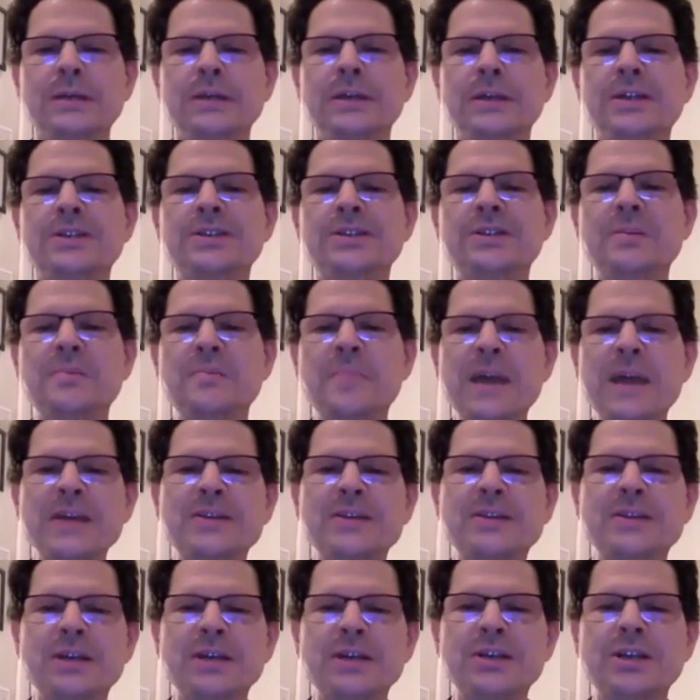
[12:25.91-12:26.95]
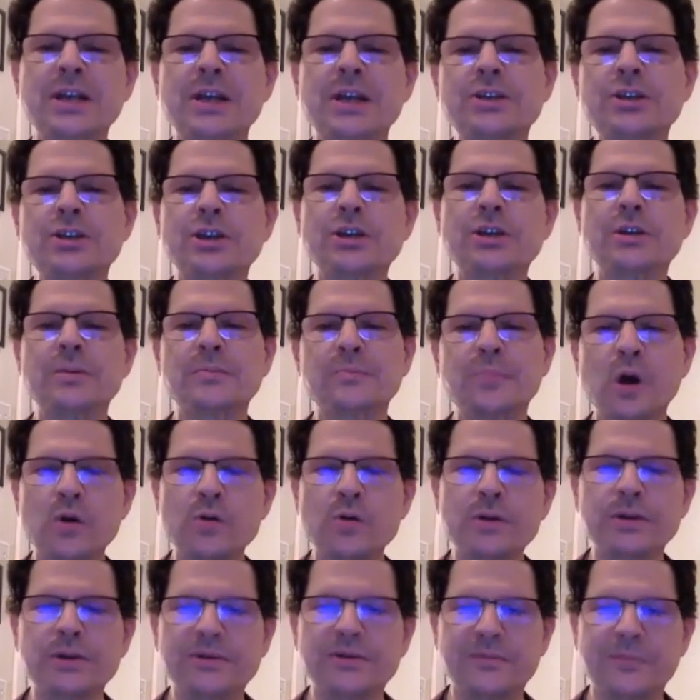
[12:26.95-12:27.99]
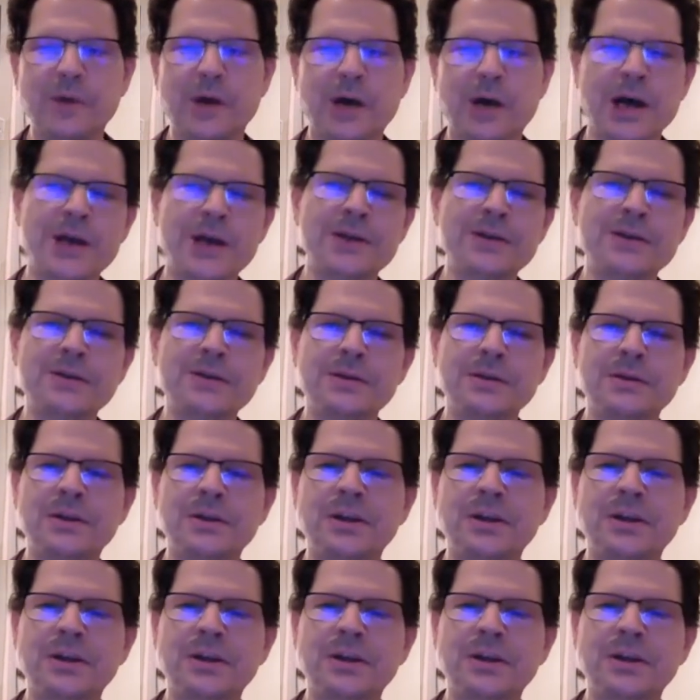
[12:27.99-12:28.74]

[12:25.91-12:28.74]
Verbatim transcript: It's the basic sentient component of mind